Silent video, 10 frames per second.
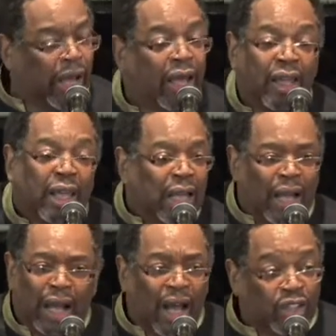
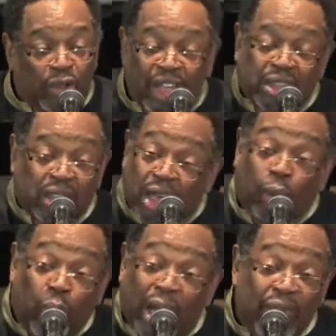Uh, so this is a
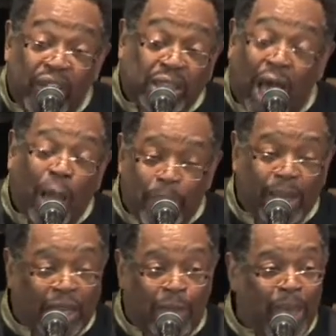relevant
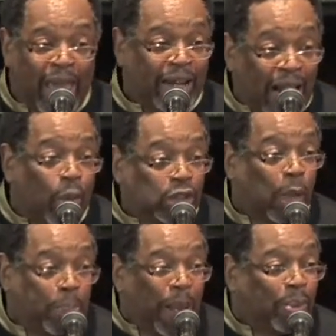topic, amen. I want
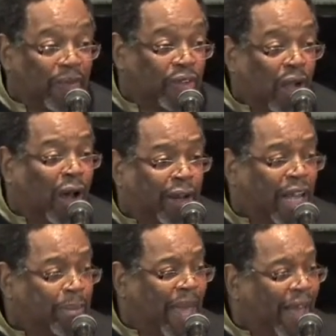the people of
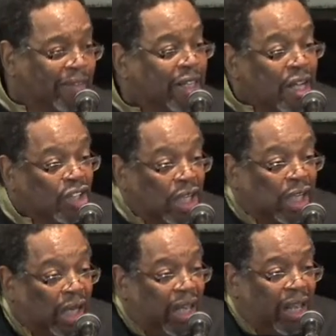God, amen, to
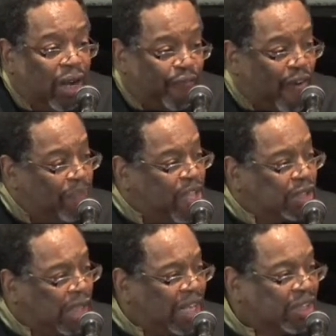glean from
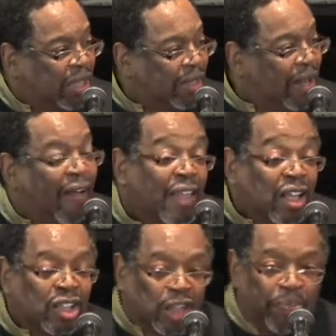this lesson
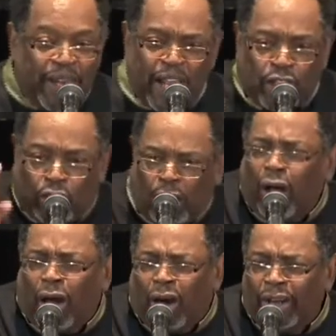something that
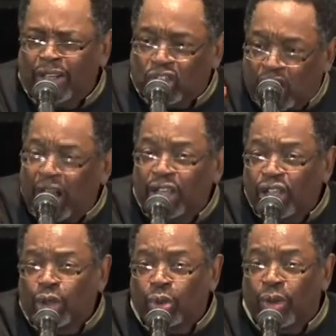God is
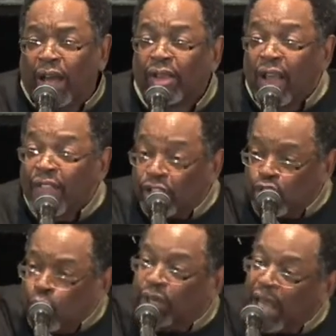telling you
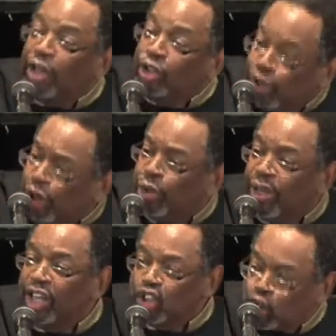that you can
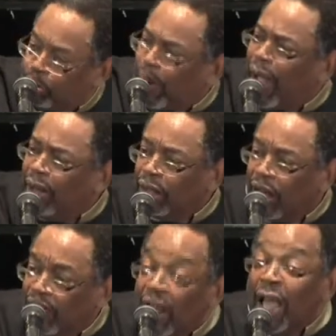do in spite
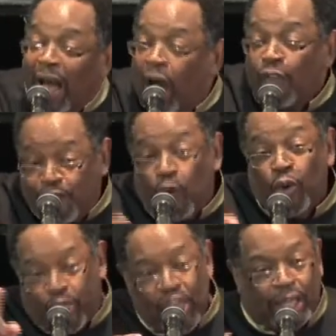of how
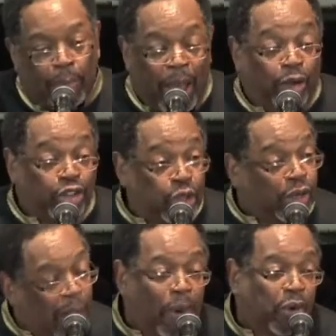folk think about
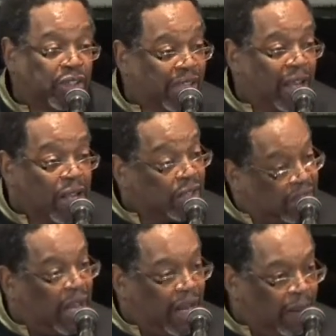you. Come on, say,
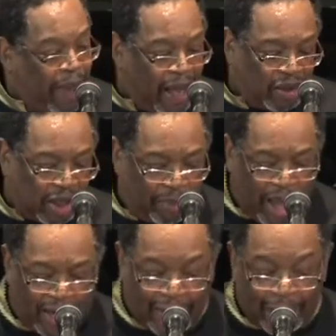say amen,
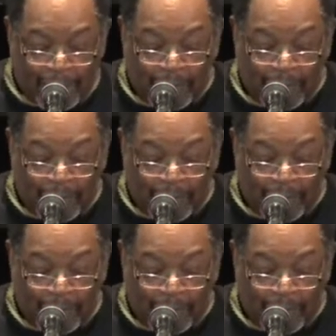somebody.